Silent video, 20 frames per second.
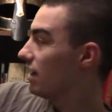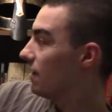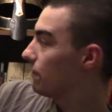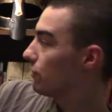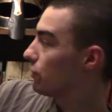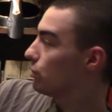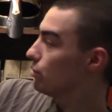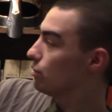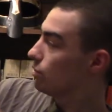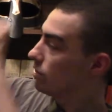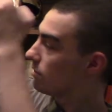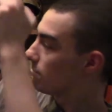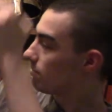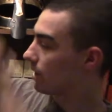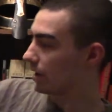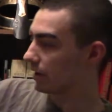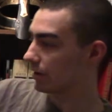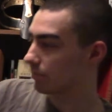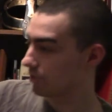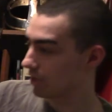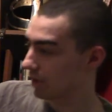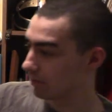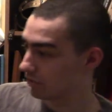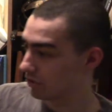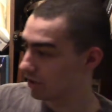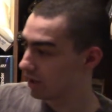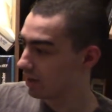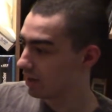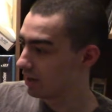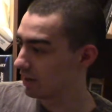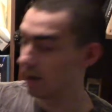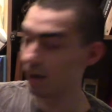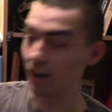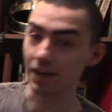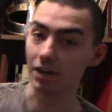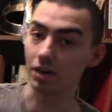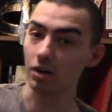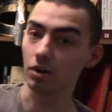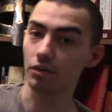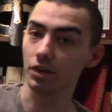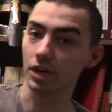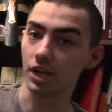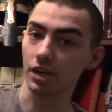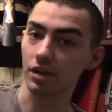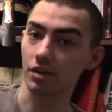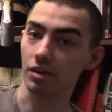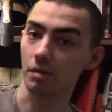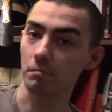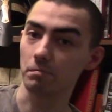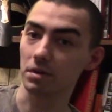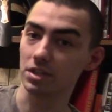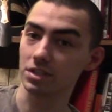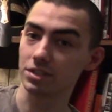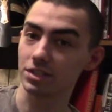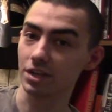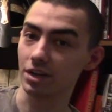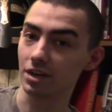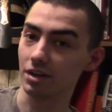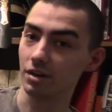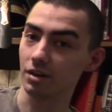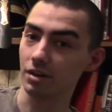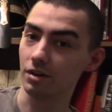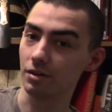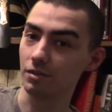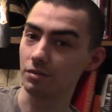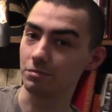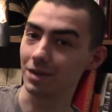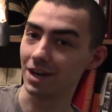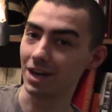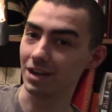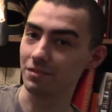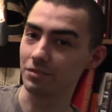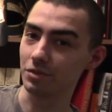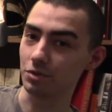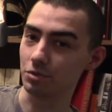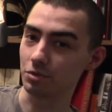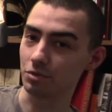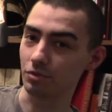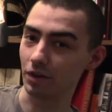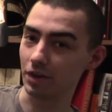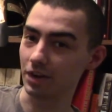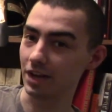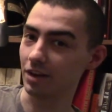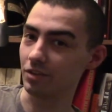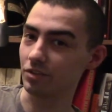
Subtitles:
to mark themselves. Now, I can already hear a bunch of my viewers right now